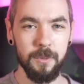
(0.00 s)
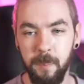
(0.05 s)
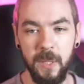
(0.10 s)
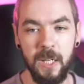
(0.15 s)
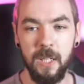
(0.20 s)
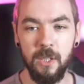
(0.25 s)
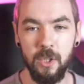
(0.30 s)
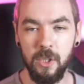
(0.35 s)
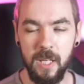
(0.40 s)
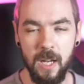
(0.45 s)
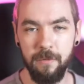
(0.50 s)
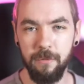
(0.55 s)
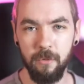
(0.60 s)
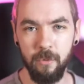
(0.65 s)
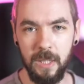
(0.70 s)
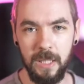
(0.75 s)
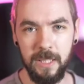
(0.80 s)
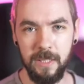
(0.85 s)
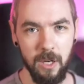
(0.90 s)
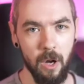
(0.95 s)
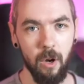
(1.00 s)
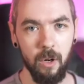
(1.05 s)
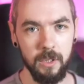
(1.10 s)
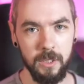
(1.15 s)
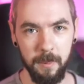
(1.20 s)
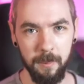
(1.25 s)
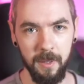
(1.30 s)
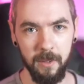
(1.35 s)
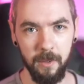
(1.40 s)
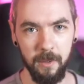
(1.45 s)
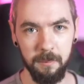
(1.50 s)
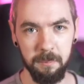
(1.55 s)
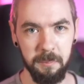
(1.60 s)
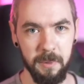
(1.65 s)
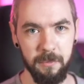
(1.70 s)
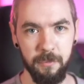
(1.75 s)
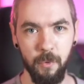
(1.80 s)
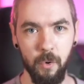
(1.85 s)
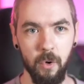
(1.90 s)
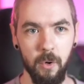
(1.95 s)
But I just haven't really talked about it
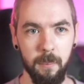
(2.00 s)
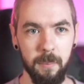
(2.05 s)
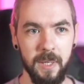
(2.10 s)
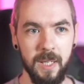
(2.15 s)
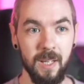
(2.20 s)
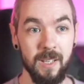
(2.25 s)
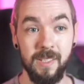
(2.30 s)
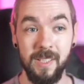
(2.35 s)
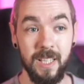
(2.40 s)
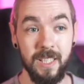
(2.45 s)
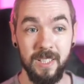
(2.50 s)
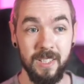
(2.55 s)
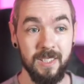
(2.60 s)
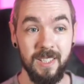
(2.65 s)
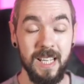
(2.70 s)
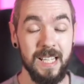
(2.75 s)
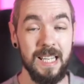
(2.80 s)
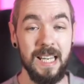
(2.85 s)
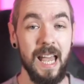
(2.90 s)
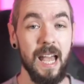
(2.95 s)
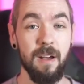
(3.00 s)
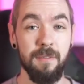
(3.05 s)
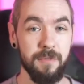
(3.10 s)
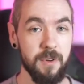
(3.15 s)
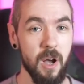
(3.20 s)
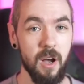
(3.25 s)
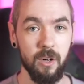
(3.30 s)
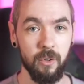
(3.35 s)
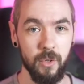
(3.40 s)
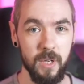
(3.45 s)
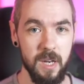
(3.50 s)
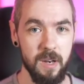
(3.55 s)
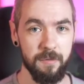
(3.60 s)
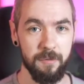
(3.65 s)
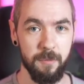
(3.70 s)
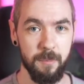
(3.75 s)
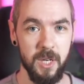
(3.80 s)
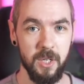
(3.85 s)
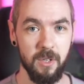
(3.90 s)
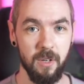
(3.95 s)
before because I didn't have concrete
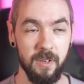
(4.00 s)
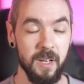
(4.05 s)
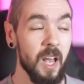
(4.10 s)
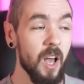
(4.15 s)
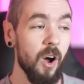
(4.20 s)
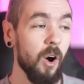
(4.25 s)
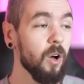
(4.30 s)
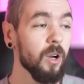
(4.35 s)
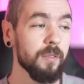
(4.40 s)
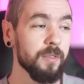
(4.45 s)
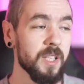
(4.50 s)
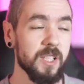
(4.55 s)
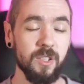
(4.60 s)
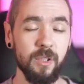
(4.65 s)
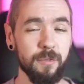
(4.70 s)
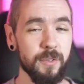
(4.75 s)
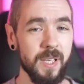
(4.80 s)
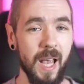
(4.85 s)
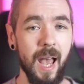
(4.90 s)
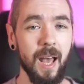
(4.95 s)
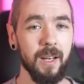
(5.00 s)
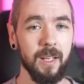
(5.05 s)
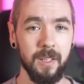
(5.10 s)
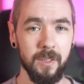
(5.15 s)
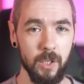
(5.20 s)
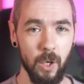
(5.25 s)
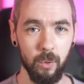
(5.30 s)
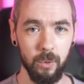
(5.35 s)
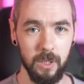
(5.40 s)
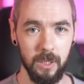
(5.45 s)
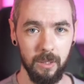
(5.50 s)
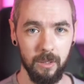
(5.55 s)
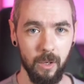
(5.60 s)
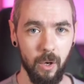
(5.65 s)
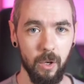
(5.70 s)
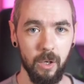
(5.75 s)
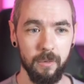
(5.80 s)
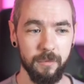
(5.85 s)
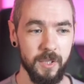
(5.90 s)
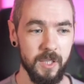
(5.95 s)
information. All of this stuff is anecdotal.
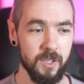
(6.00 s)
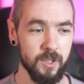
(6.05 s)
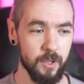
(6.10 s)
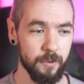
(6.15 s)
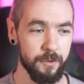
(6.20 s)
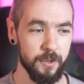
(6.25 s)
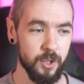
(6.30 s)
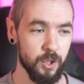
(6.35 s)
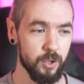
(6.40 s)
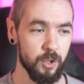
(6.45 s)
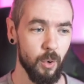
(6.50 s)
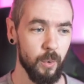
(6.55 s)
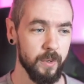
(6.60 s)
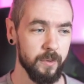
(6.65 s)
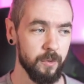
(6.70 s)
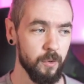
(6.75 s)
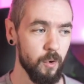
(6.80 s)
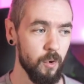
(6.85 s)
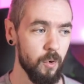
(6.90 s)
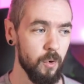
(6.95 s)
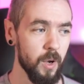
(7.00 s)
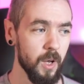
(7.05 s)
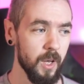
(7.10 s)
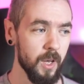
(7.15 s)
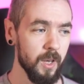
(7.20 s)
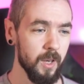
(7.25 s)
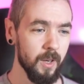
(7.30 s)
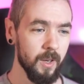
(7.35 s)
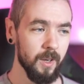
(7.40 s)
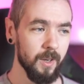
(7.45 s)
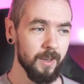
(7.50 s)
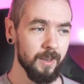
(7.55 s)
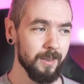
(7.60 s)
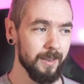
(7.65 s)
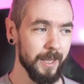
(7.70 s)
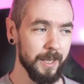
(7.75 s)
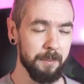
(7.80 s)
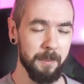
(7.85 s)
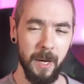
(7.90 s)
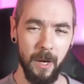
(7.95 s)
All of this stuff is just going through,
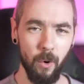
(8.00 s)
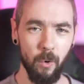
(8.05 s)
like, my